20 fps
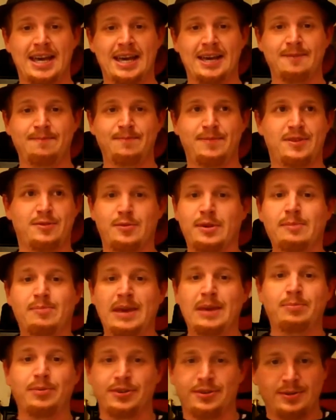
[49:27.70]
um, three
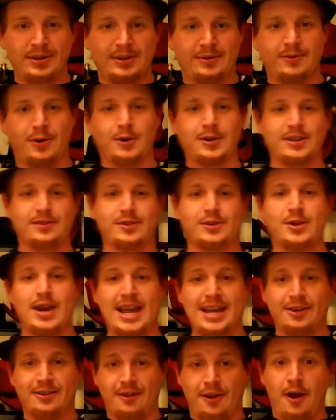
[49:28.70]
people, three corners of a
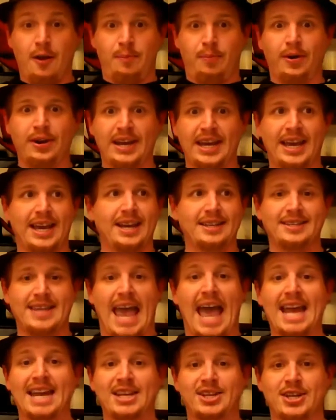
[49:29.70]
triangle, they're all pointing guns
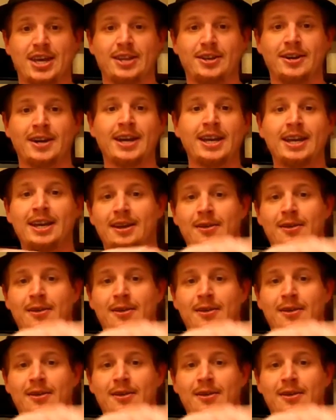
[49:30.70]
at each other,